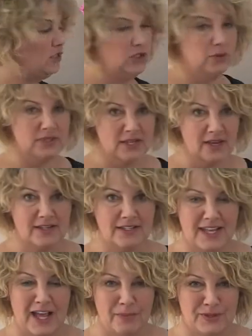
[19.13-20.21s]
the two sides
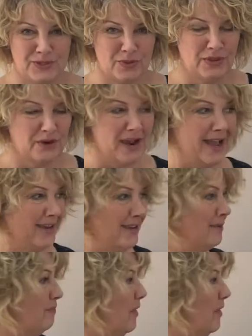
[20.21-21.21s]
to help us with our adding.